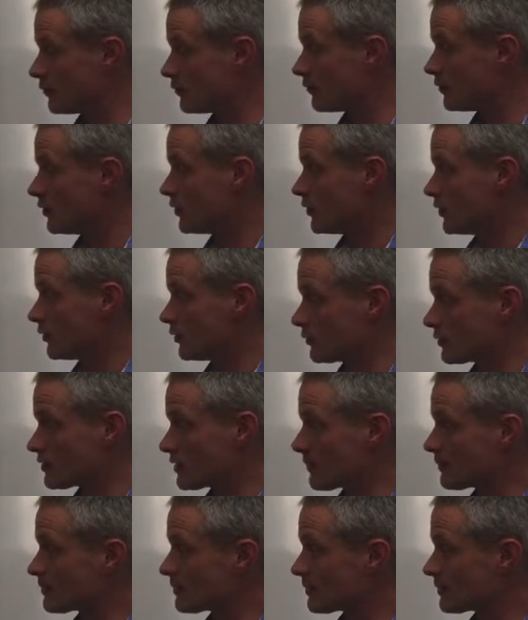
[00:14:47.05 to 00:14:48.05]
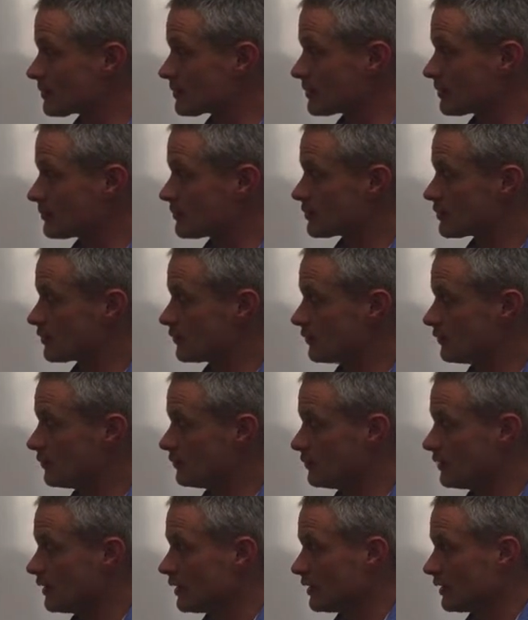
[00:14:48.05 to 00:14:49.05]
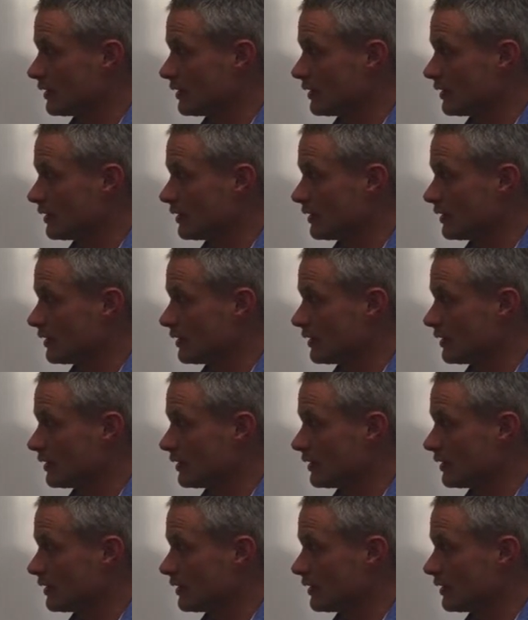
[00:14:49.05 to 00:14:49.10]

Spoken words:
or some system to